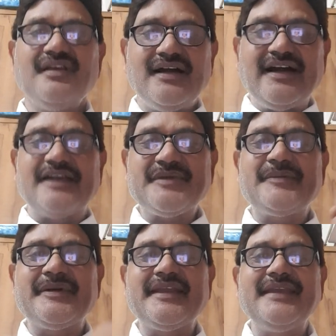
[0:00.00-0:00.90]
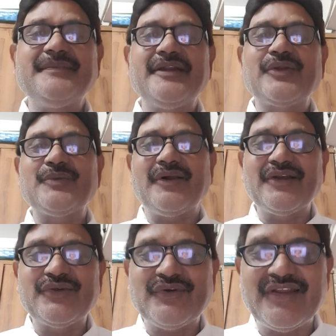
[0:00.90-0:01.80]
Hi everybody, very good
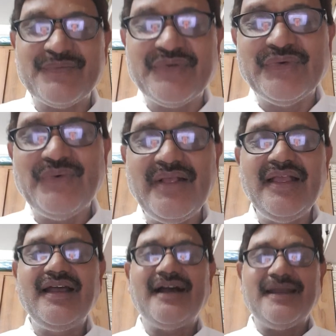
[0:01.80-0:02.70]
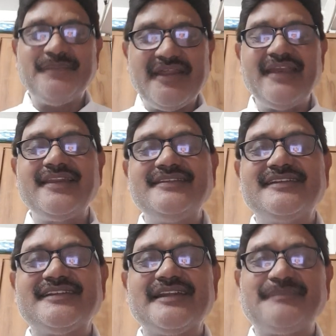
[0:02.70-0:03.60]
morning to all of you. I am very
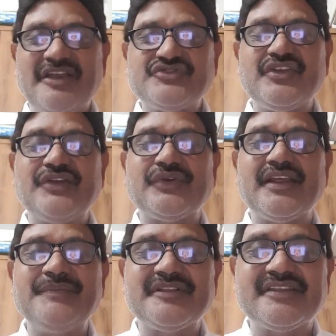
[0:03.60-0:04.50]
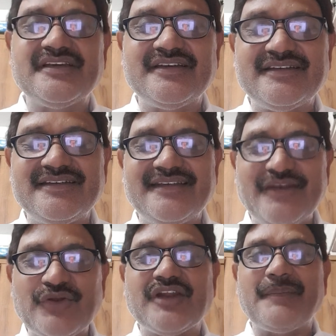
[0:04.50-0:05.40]
energetic and passionate today with a
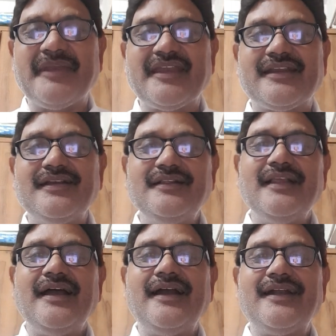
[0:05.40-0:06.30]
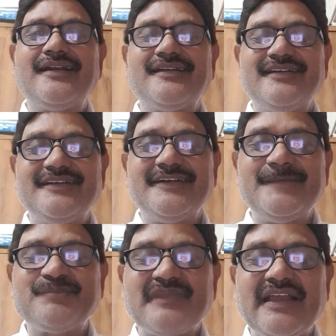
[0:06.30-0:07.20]
new topic, and
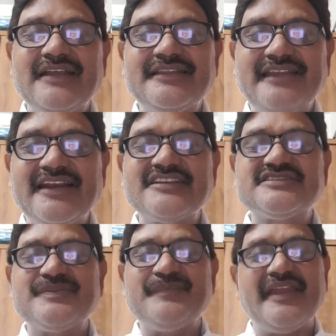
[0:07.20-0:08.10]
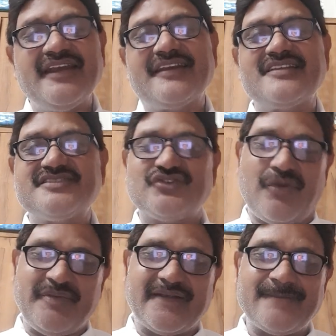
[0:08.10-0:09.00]
that is very interesting topic.